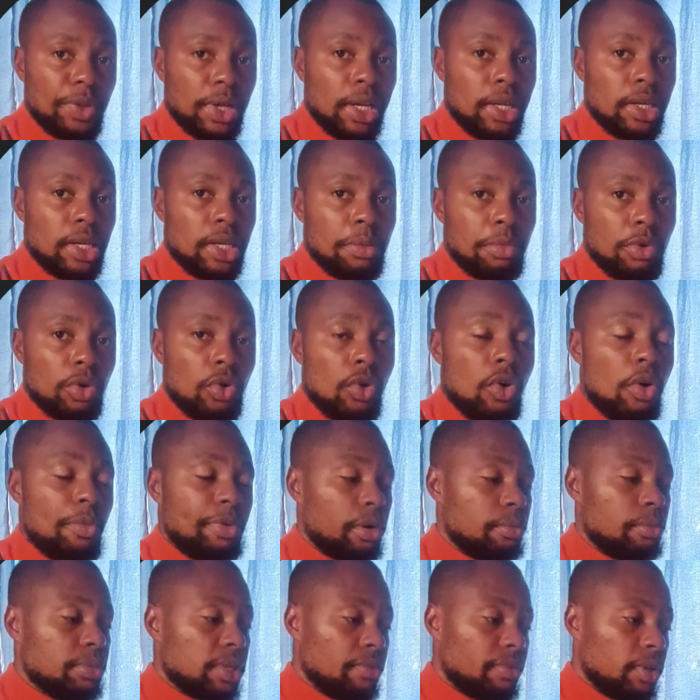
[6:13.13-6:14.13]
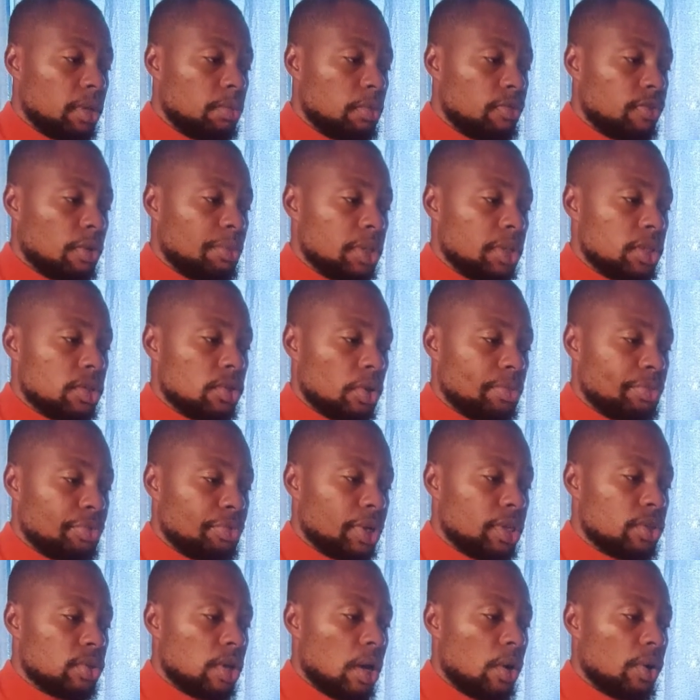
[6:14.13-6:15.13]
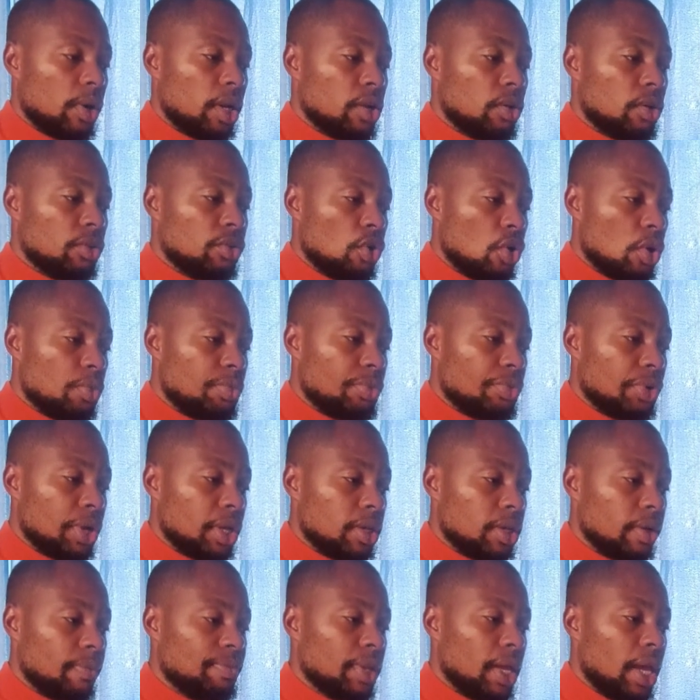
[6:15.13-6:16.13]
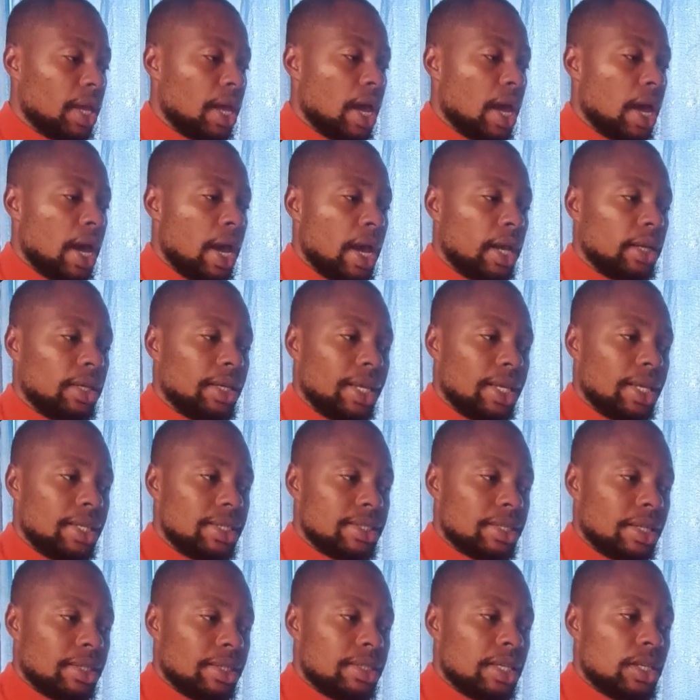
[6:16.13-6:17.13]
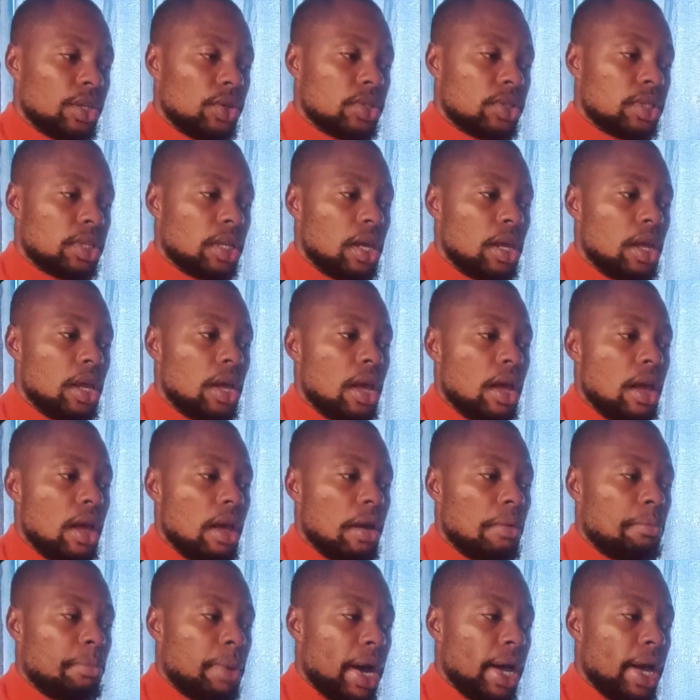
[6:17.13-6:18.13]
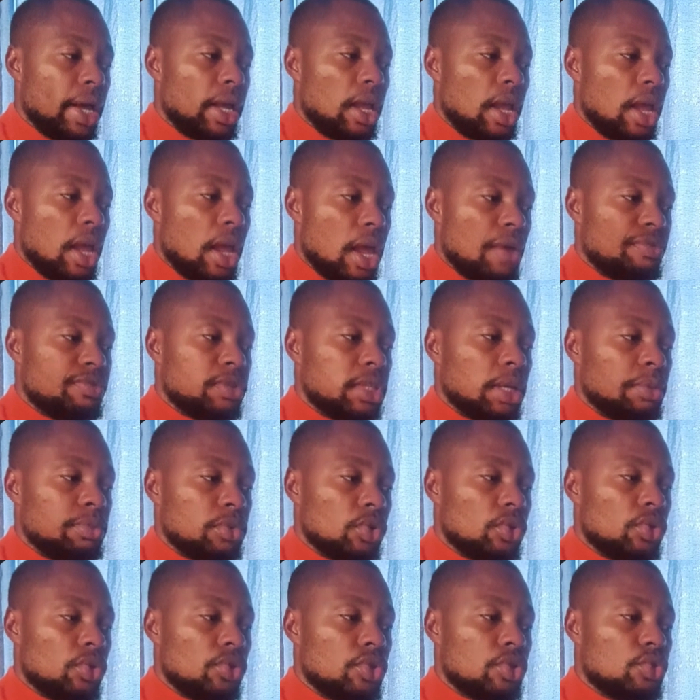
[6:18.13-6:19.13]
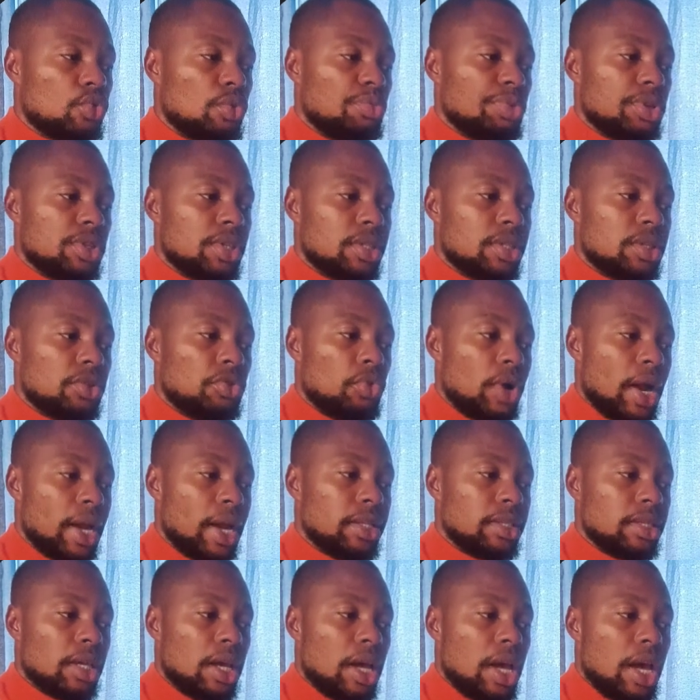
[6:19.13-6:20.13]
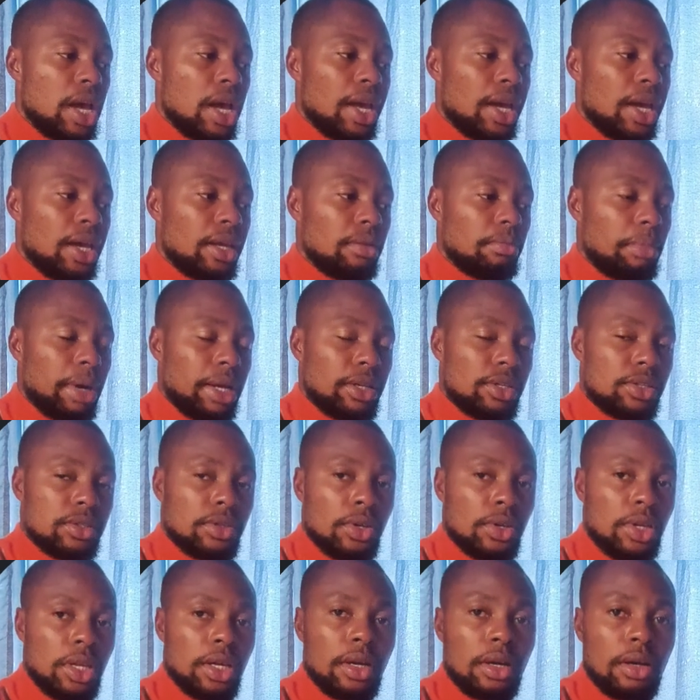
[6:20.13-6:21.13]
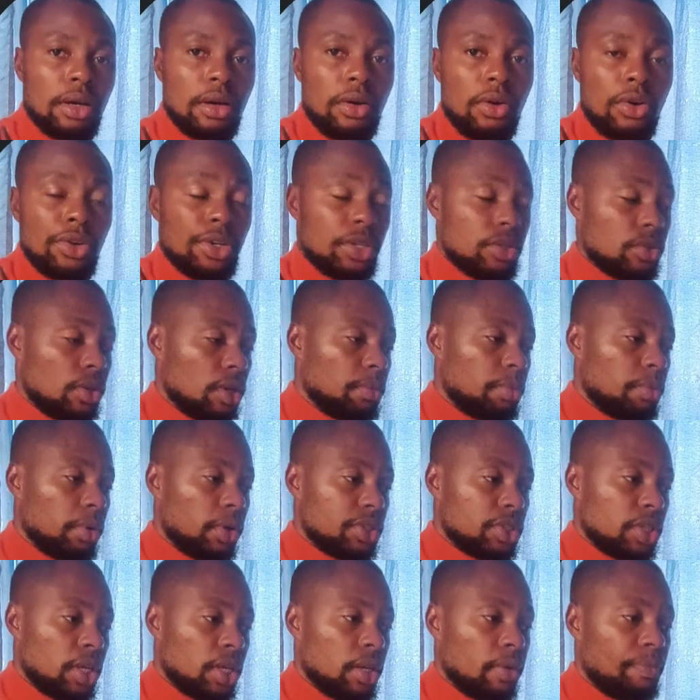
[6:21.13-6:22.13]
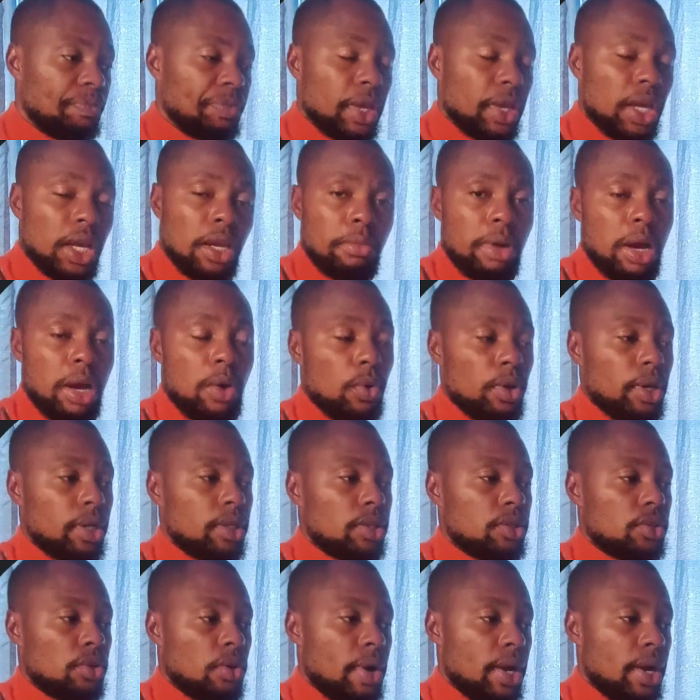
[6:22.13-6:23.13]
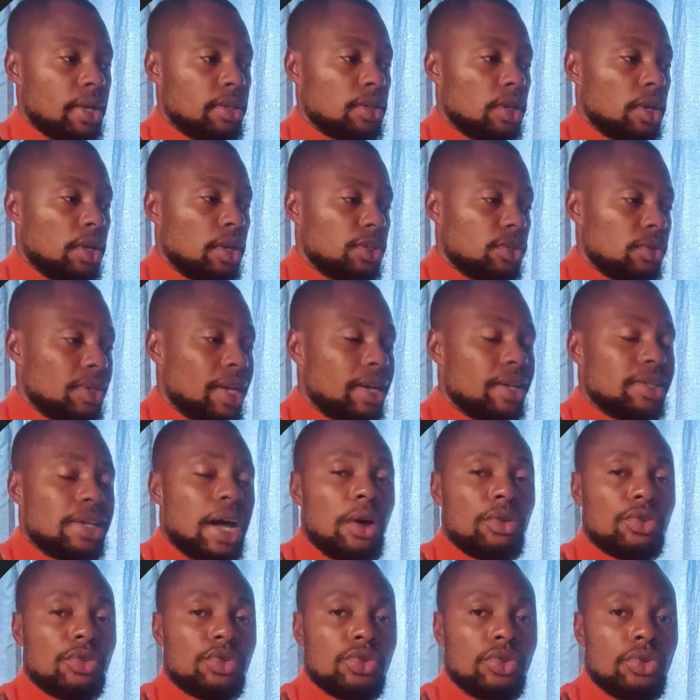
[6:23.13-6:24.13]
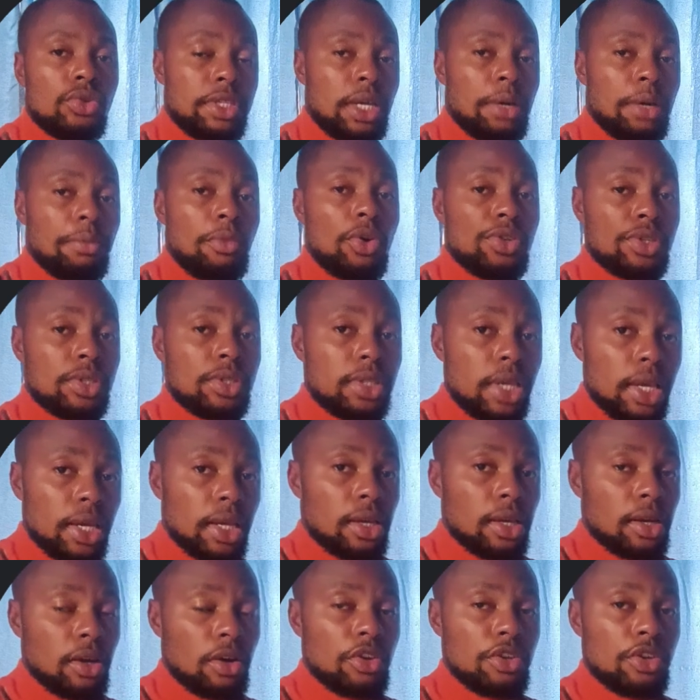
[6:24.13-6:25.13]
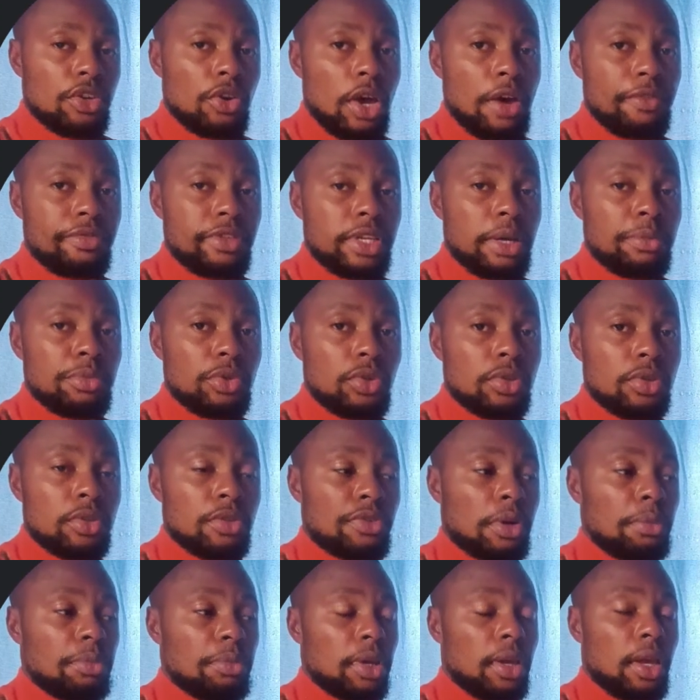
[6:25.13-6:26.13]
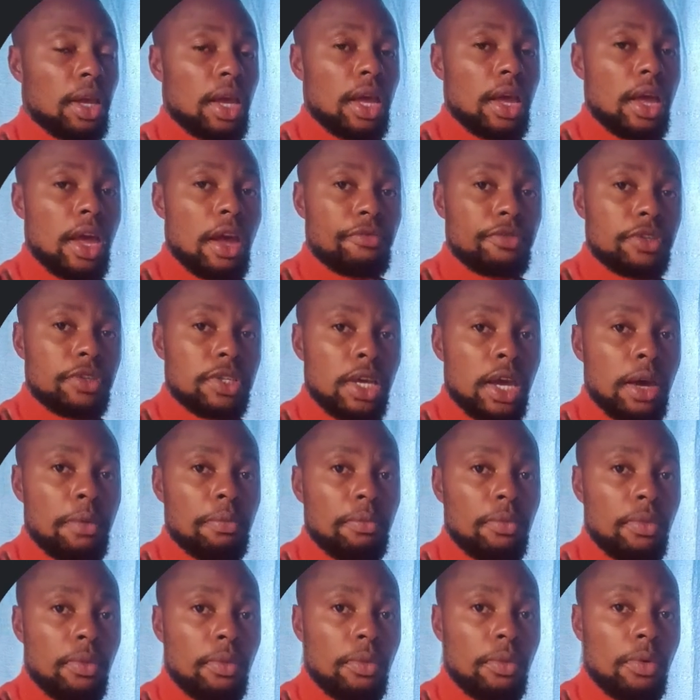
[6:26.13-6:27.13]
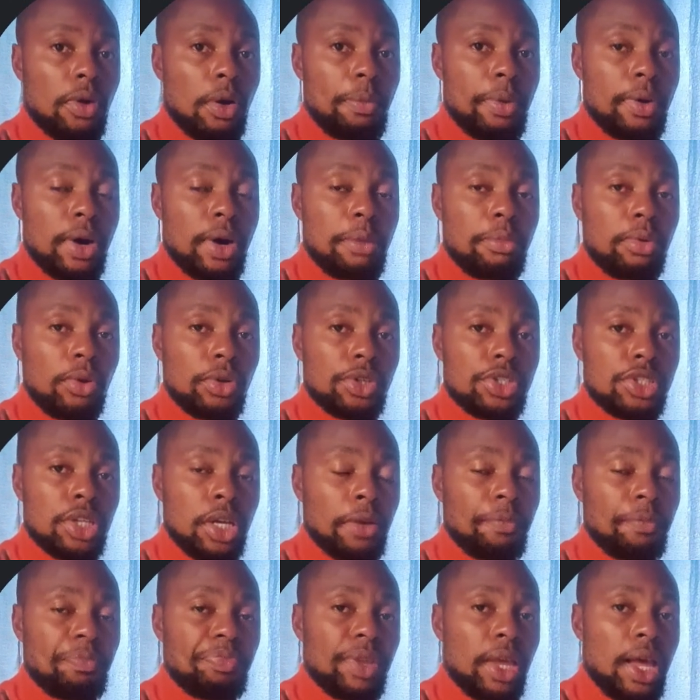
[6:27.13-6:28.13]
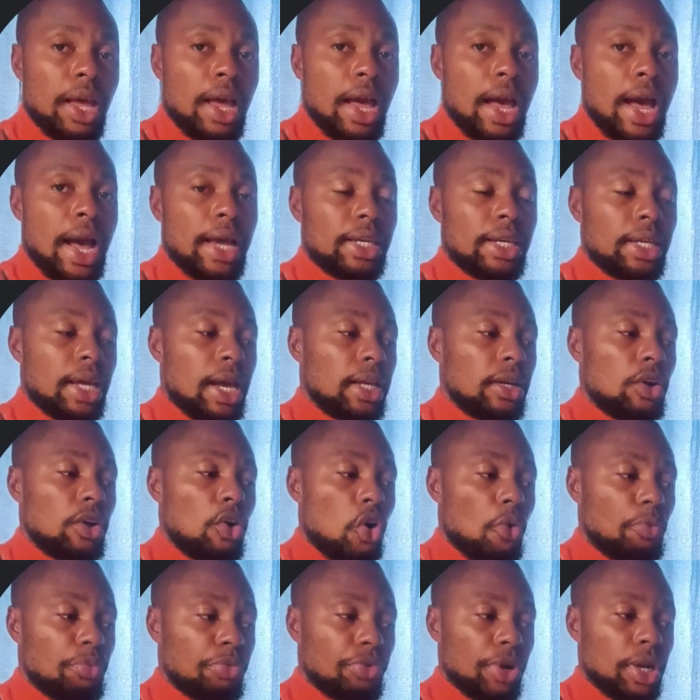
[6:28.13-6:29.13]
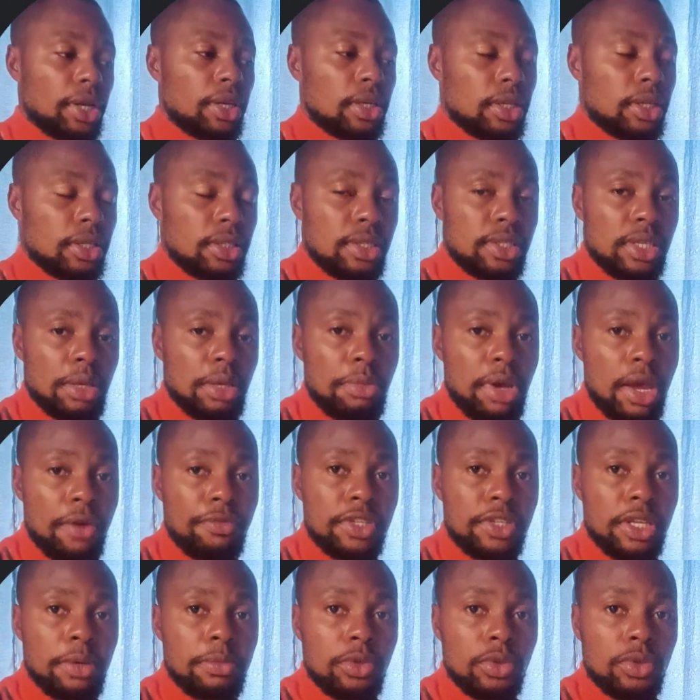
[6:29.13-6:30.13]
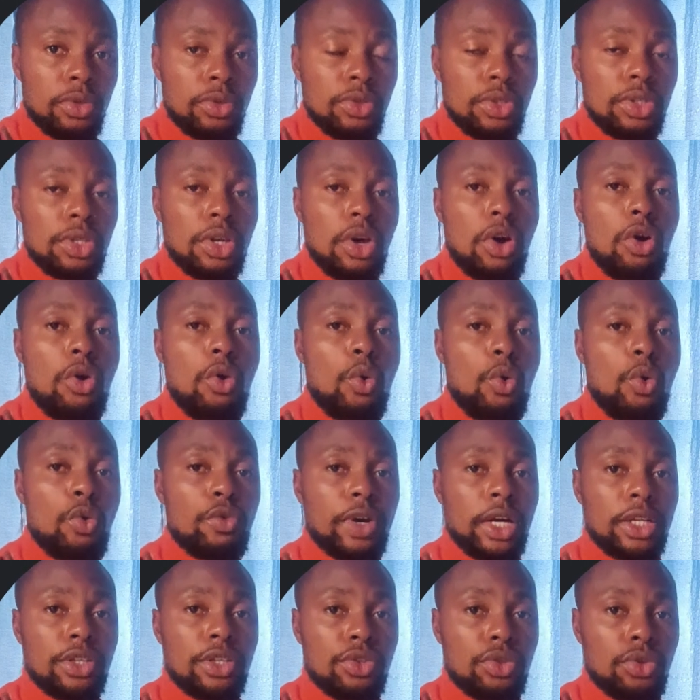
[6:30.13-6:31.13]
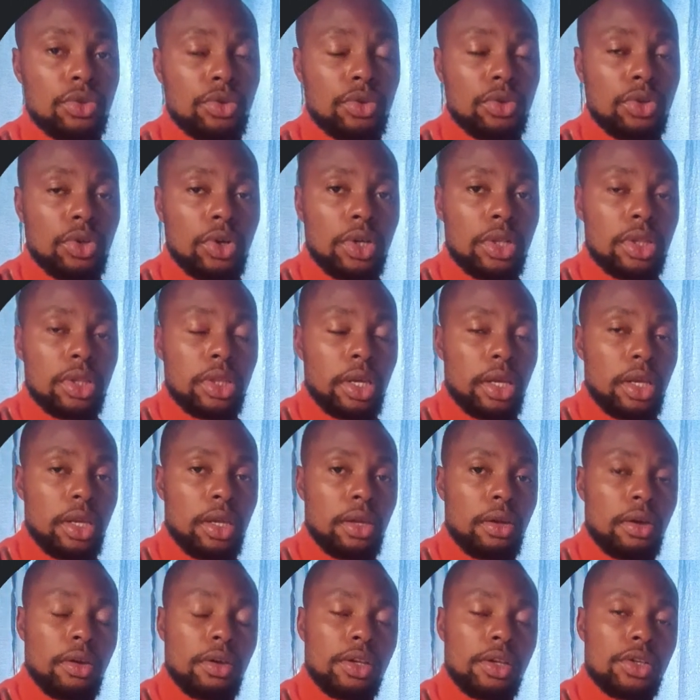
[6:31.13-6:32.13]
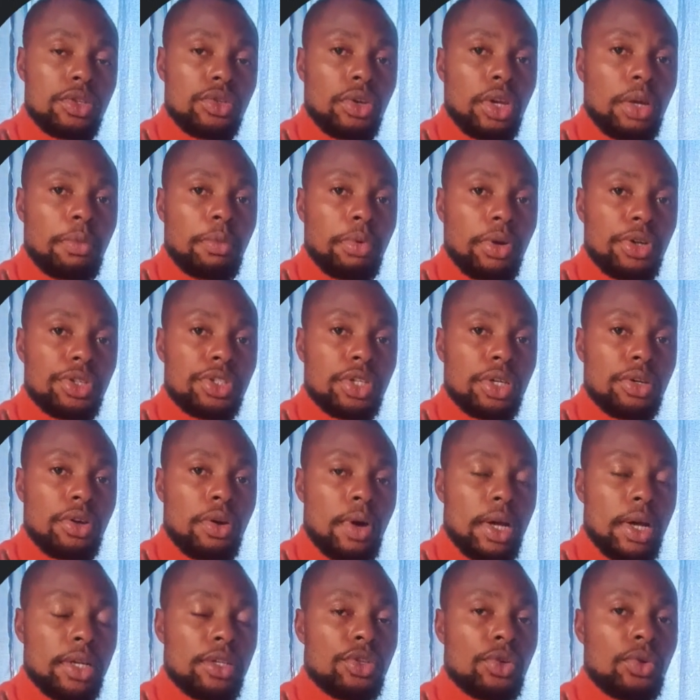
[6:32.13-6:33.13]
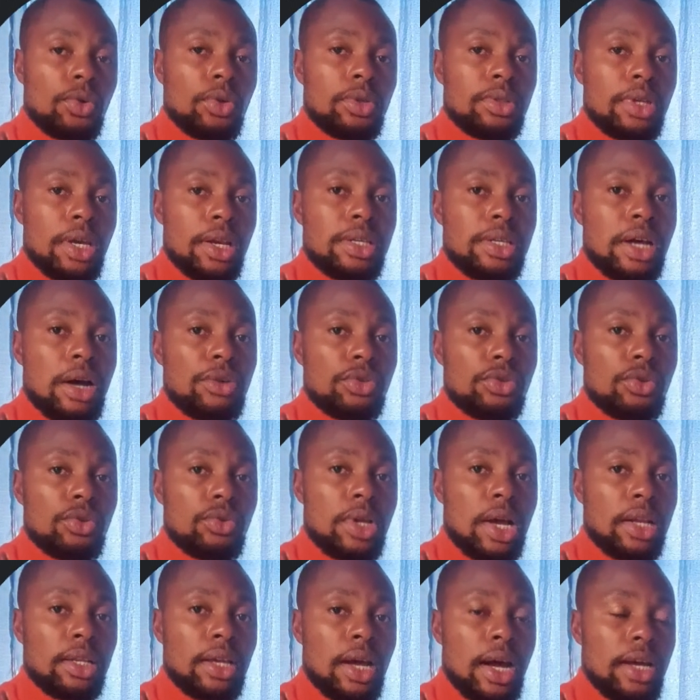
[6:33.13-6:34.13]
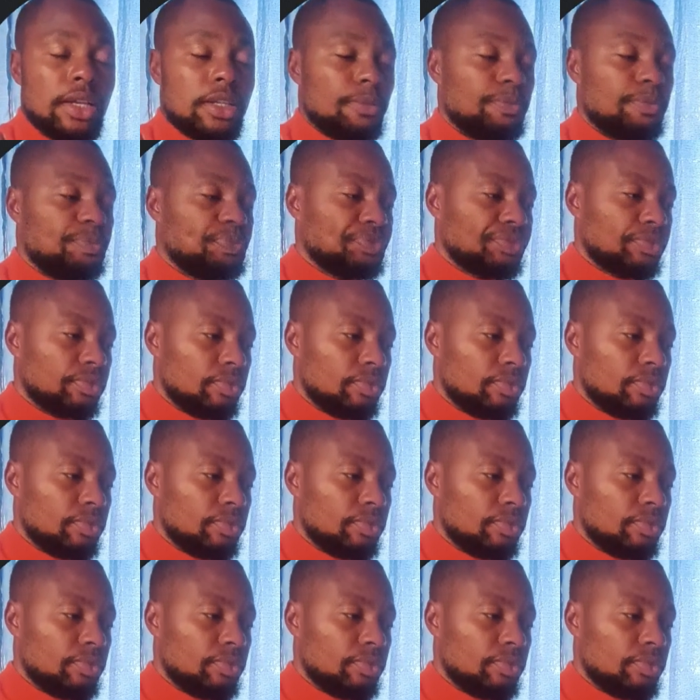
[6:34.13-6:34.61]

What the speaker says: clickable or becomes available for me to upgrade. So I'll click on upgrade, and instantaneously my FTM tokens will be sitting right in my Sonic on the Sonic blockchain in my wallets. All right. So that is how to FTM unstake your FTM tokens from the FTM Opera blockchain and then upgrade the same FTM tokens over to the Sonic blockchain. All right. So that is how to do that, guys.